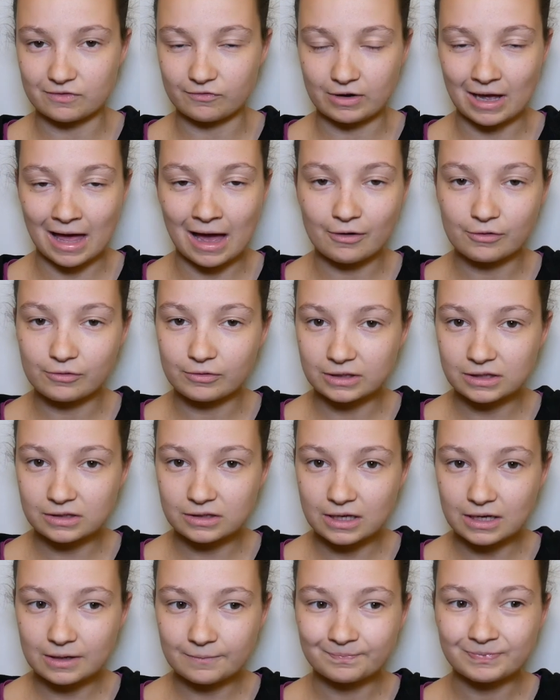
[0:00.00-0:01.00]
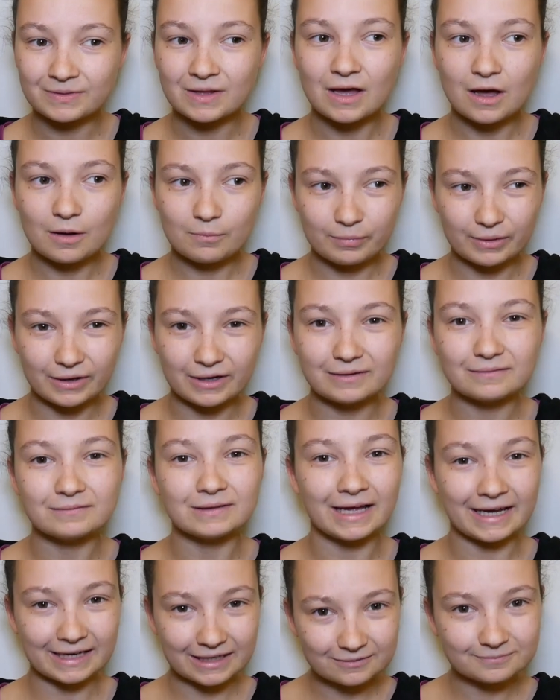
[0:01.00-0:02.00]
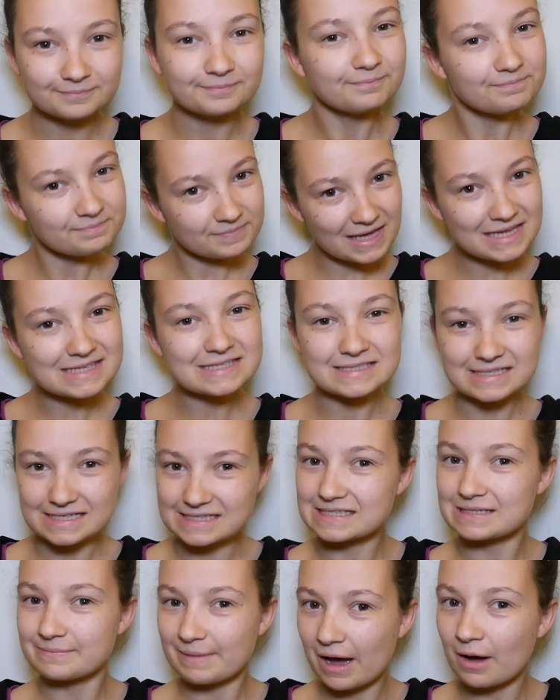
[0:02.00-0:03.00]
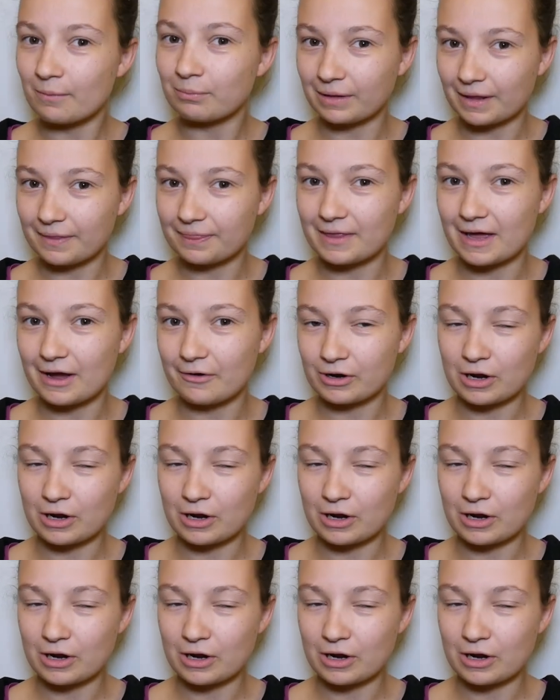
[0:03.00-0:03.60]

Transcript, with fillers: every hour or anything, but like there's a decent amount of blood there,